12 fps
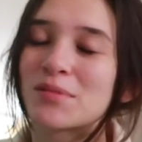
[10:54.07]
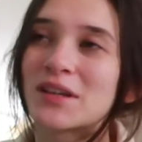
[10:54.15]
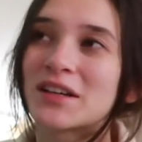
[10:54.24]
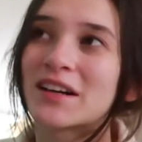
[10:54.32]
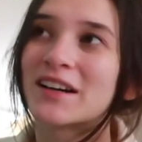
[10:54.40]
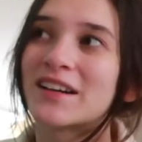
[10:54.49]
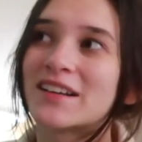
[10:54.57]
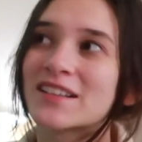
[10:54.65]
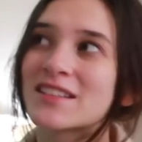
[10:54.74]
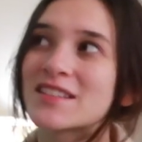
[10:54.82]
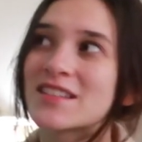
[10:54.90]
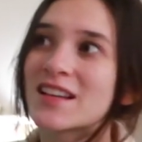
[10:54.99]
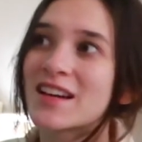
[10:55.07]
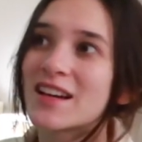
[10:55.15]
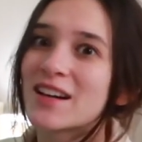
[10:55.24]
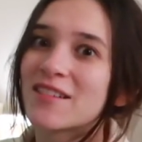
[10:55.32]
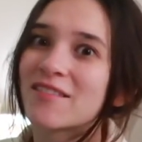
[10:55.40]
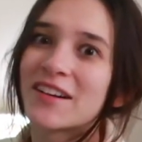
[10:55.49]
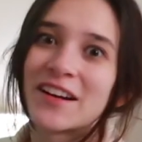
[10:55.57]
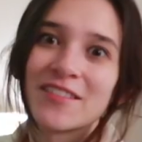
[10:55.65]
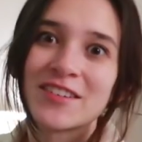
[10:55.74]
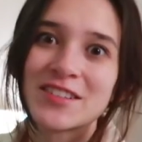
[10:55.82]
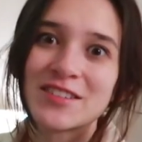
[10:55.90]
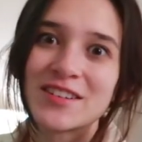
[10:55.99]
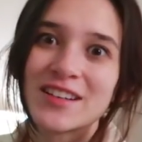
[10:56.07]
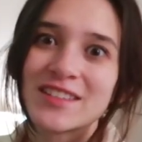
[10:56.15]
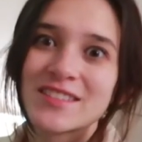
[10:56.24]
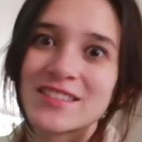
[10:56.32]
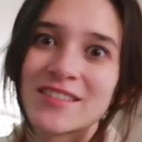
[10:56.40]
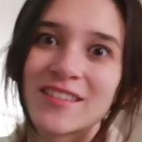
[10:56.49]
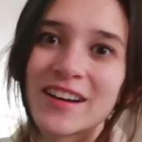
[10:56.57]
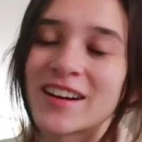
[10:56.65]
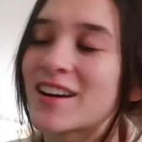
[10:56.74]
because we're here for 2 weeks, so why not?